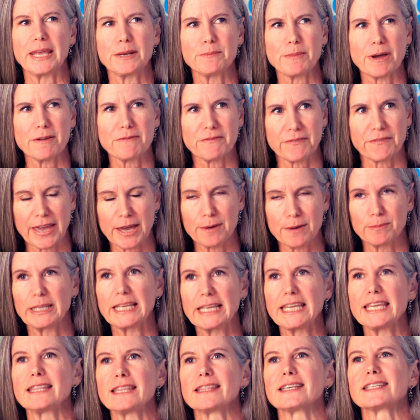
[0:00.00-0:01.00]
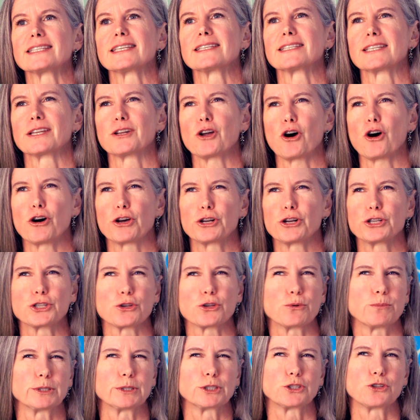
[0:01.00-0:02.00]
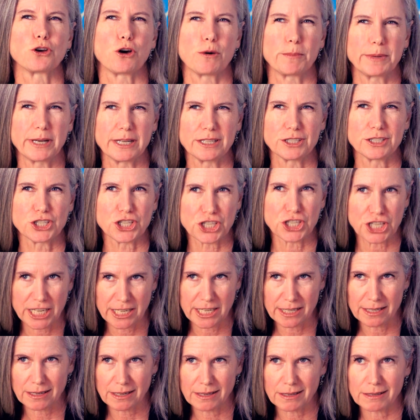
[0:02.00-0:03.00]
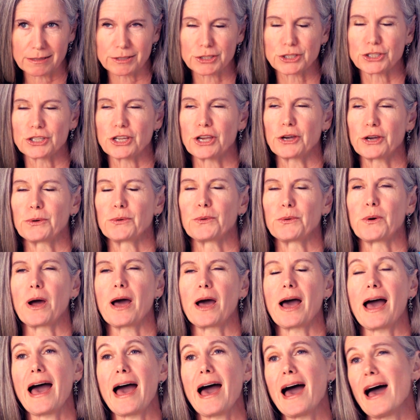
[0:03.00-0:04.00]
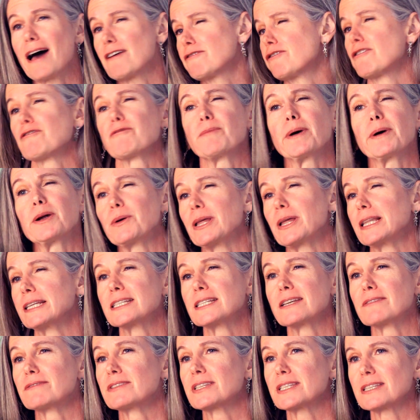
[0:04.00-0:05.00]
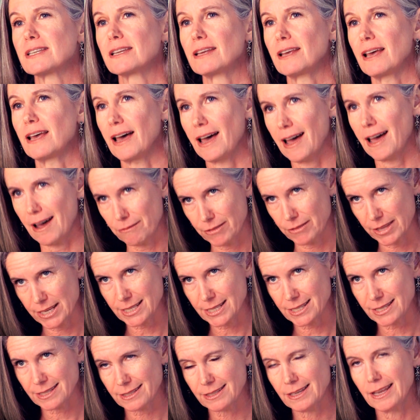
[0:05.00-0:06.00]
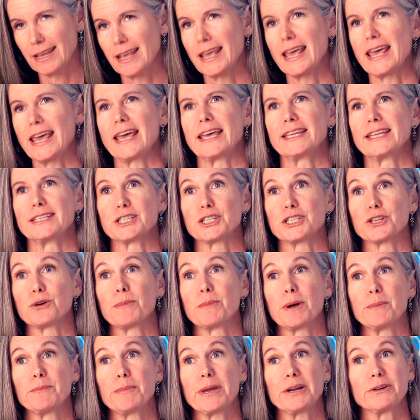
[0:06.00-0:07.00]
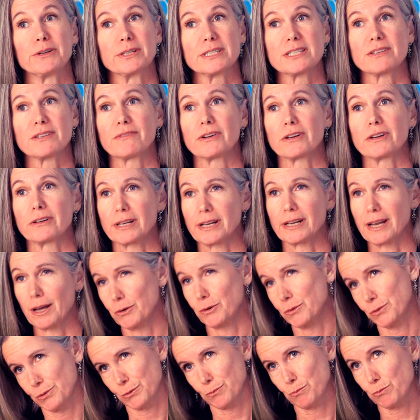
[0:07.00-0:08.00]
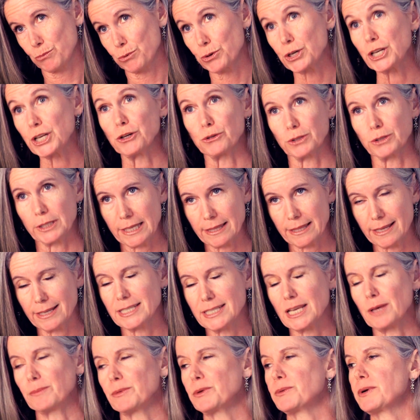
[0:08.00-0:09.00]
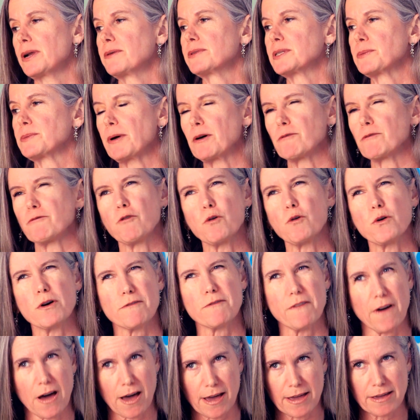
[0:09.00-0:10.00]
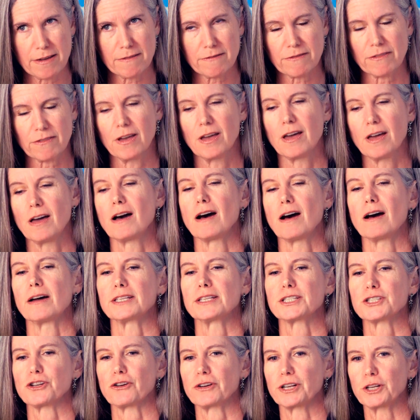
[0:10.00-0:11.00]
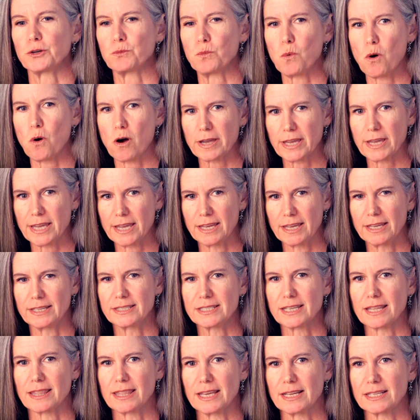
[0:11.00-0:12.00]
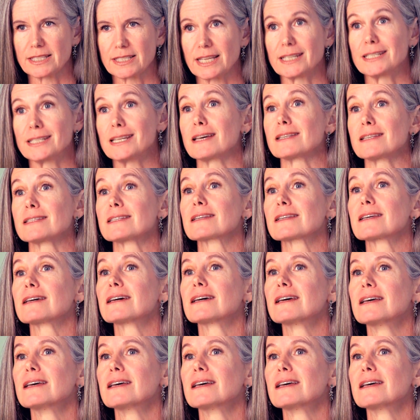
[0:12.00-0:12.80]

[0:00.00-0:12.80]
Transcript: In my family, this is an autosomal dominant gene, so half of my relatives have this, and so my parents figured it out pretty early. They tell me when I was about 4 or 5, I started walking into things at dusk.